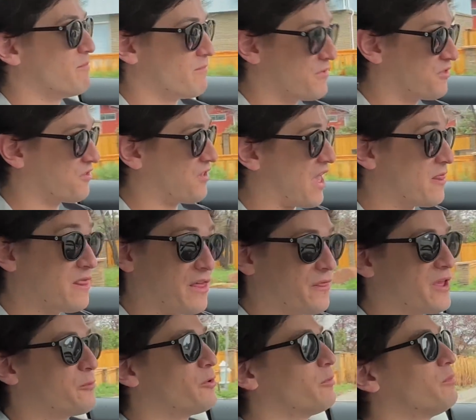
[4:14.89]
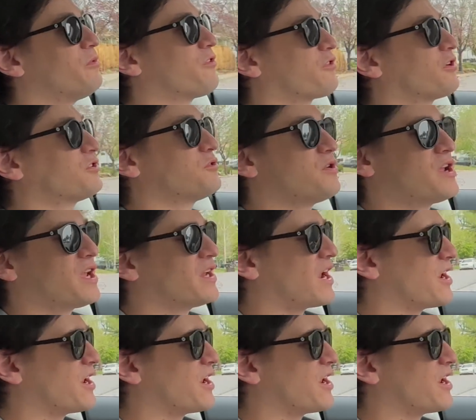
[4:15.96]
said that they will start doing it.